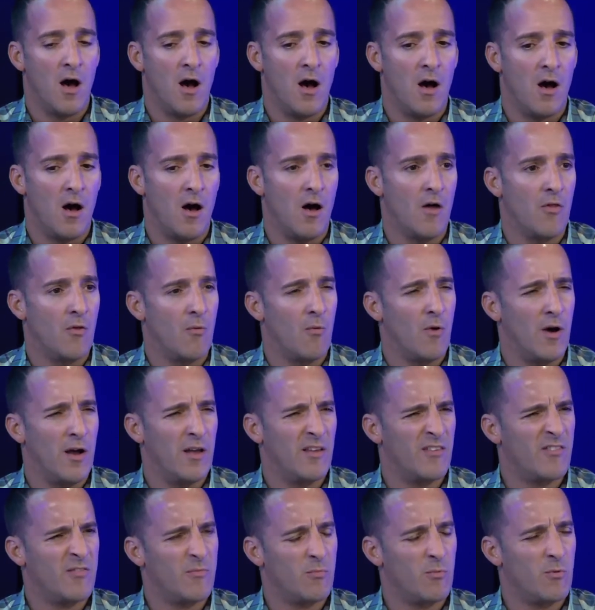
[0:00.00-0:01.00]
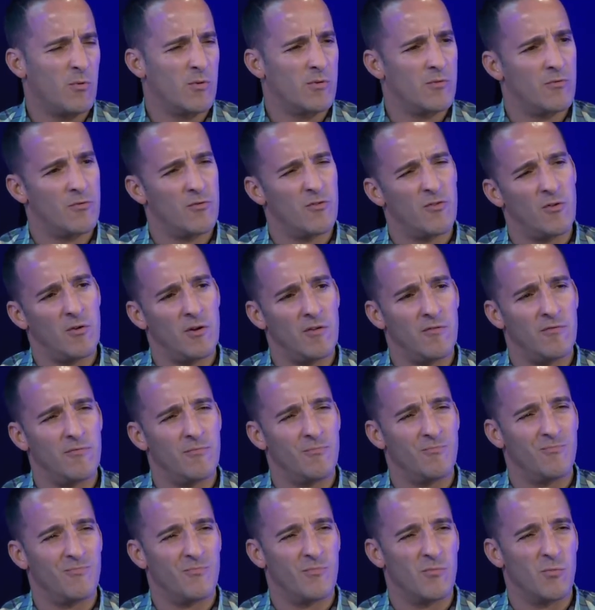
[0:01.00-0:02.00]
Otherwise, we're sort of
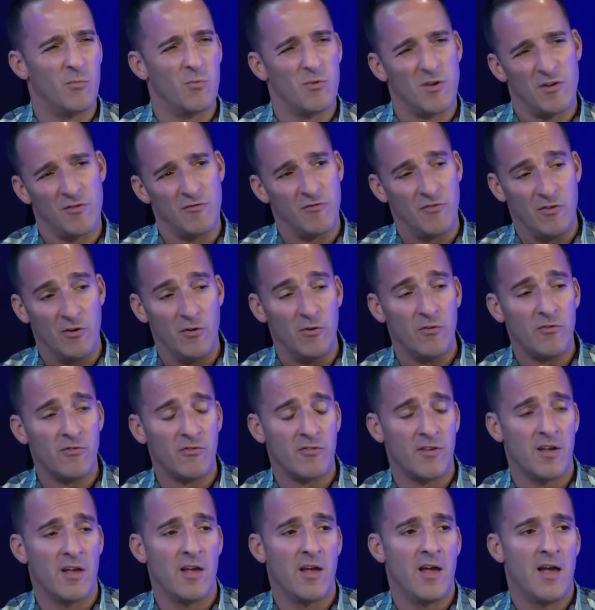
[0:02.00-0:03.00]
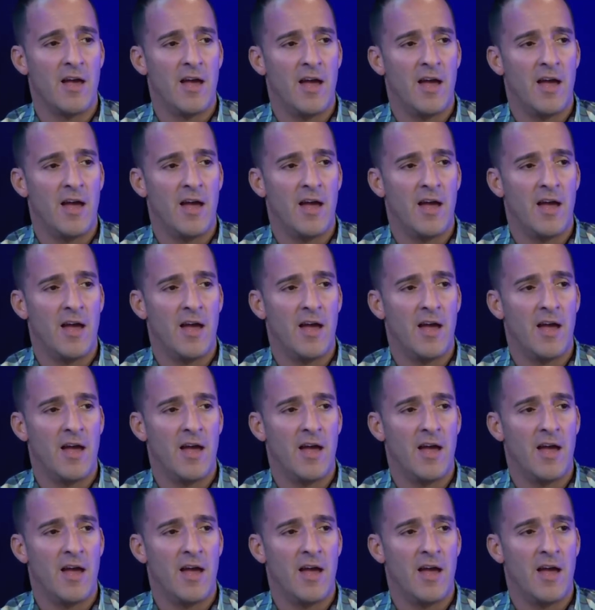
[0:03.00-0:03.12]
confused,